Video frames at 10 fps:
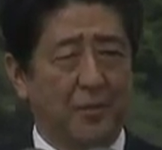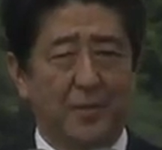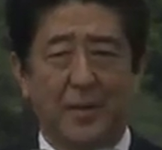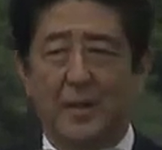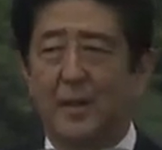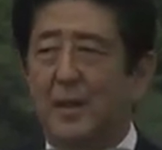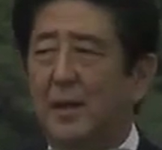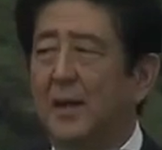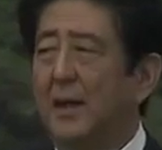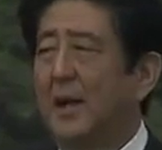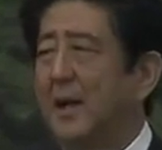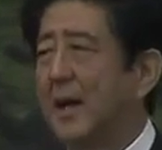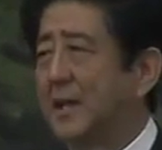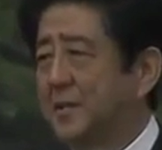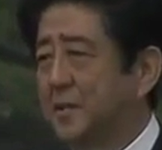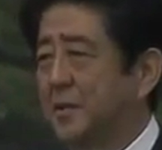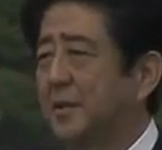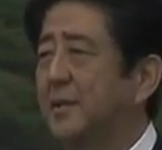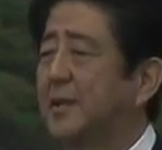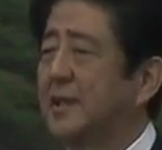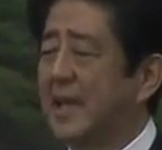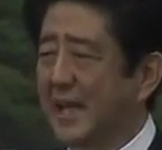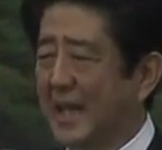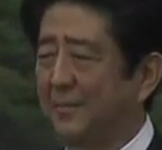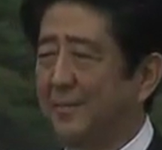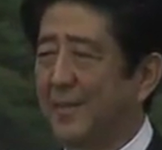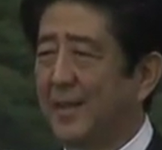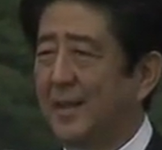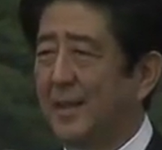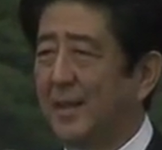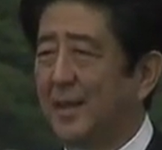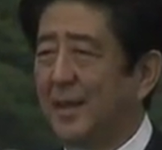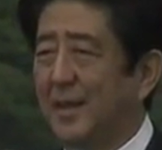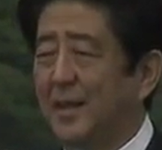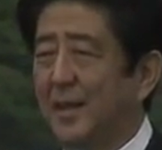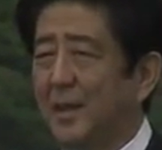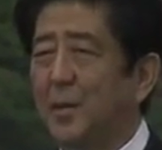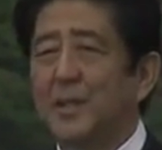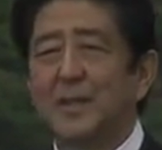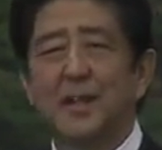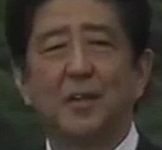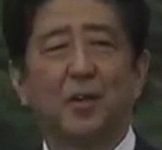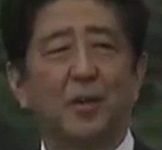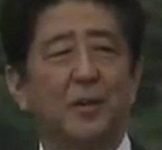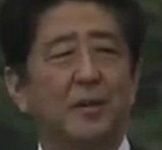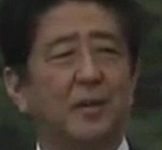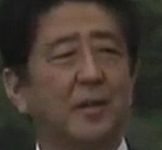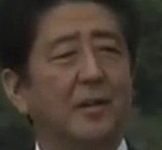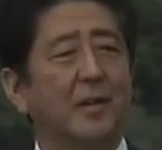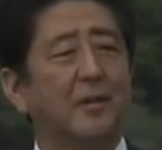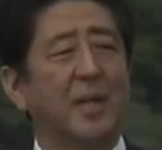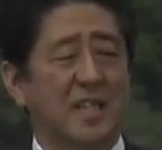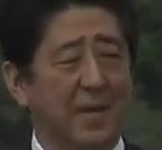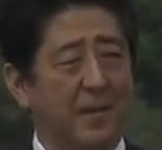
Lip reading: President Obama, Commander Harris, ladies and gentlemen,